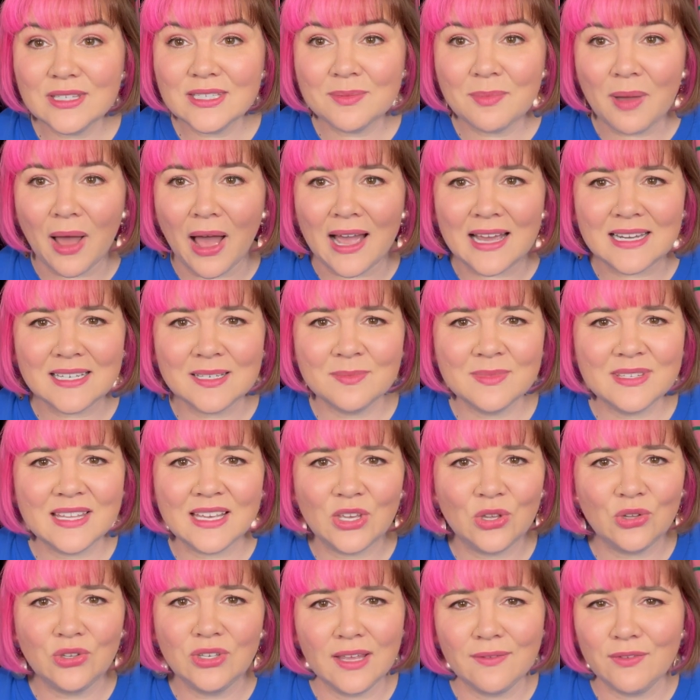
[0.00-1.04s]
some items that
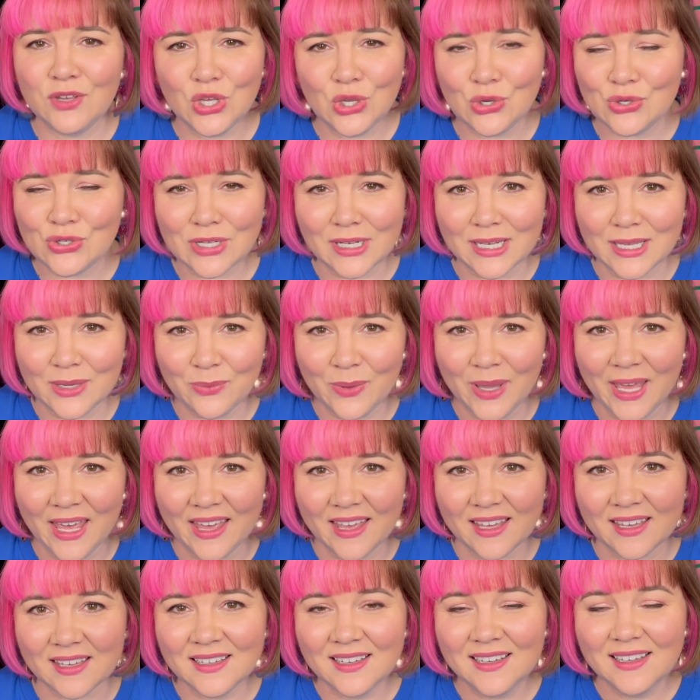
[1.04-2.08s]
you'd never usually
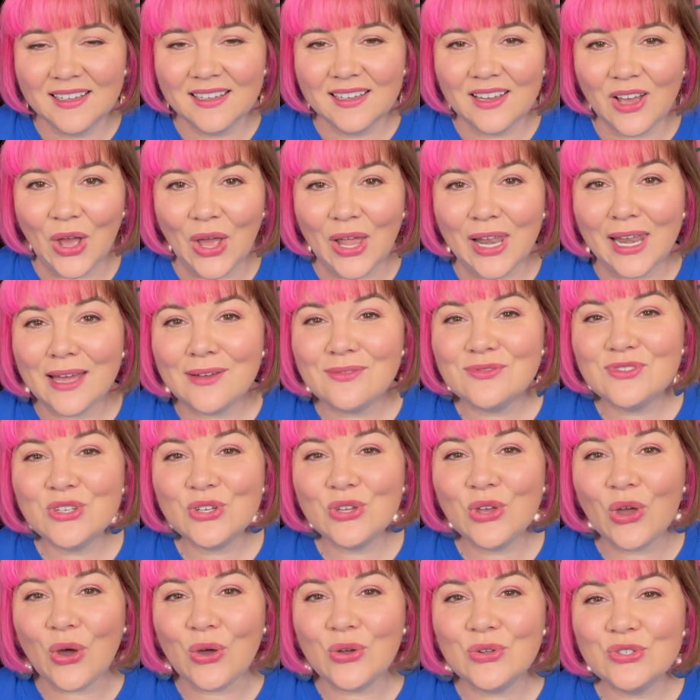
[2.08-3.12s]
wear. I love to
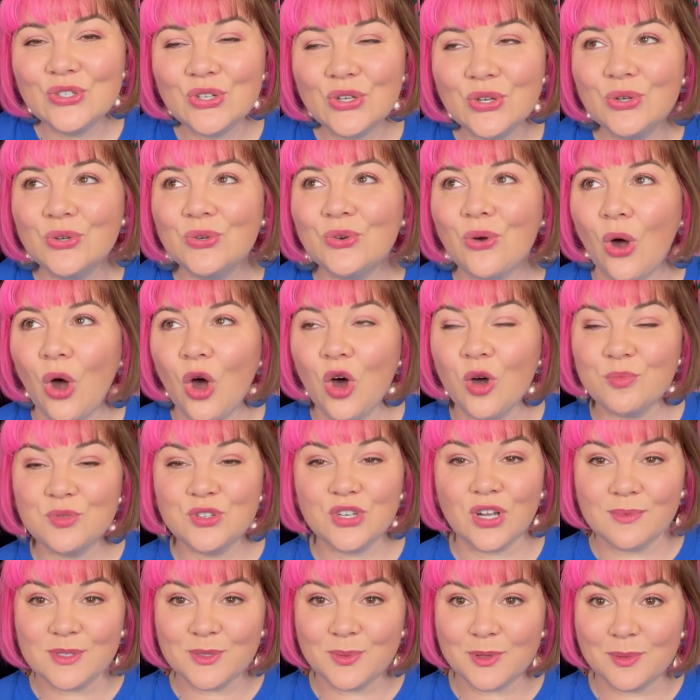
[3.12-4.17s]
go to op
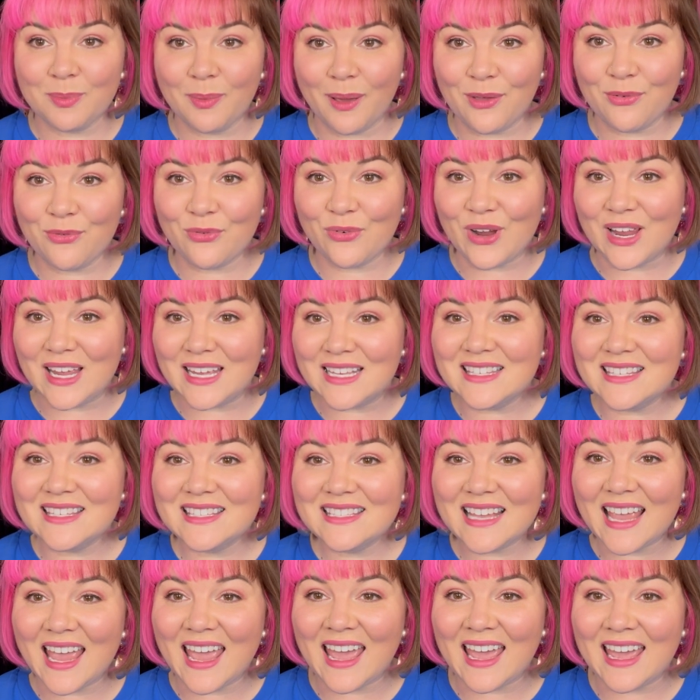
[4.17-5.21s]
shops with my
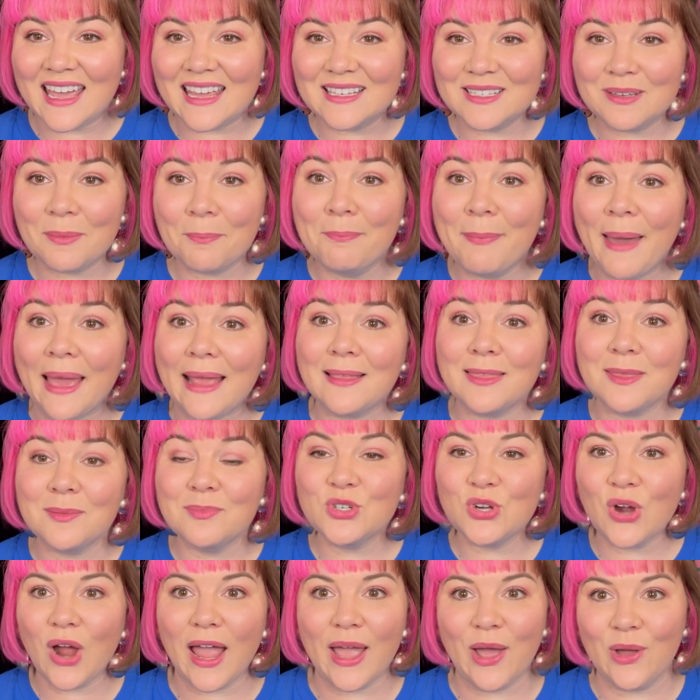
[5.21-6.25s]
friends and make them
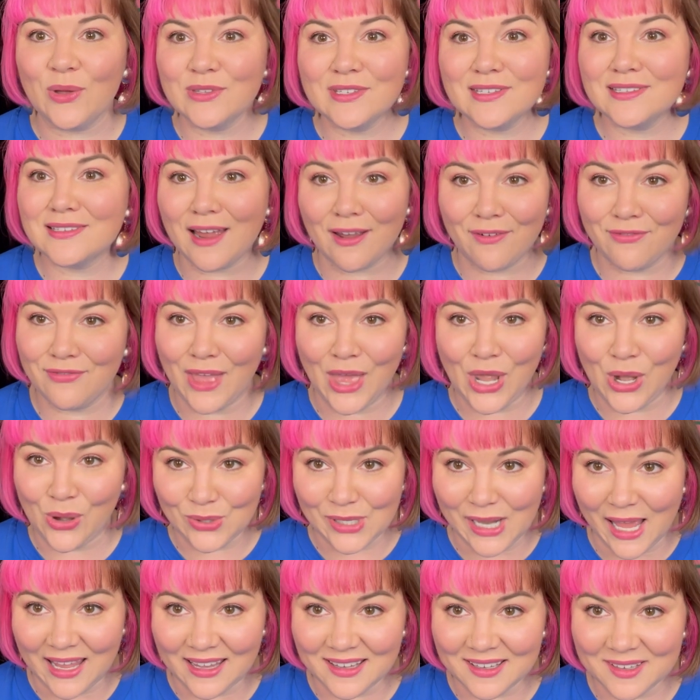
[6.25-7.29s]
try on stuff they don't
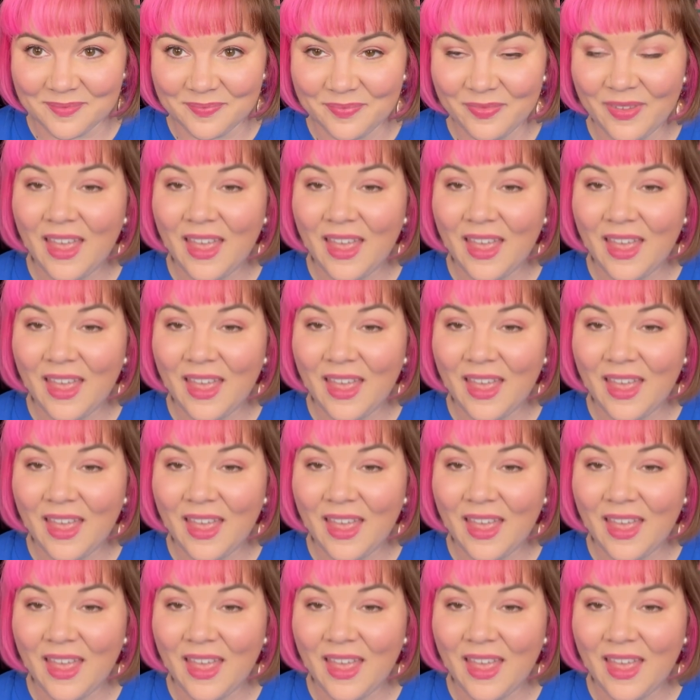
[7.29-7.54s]
like.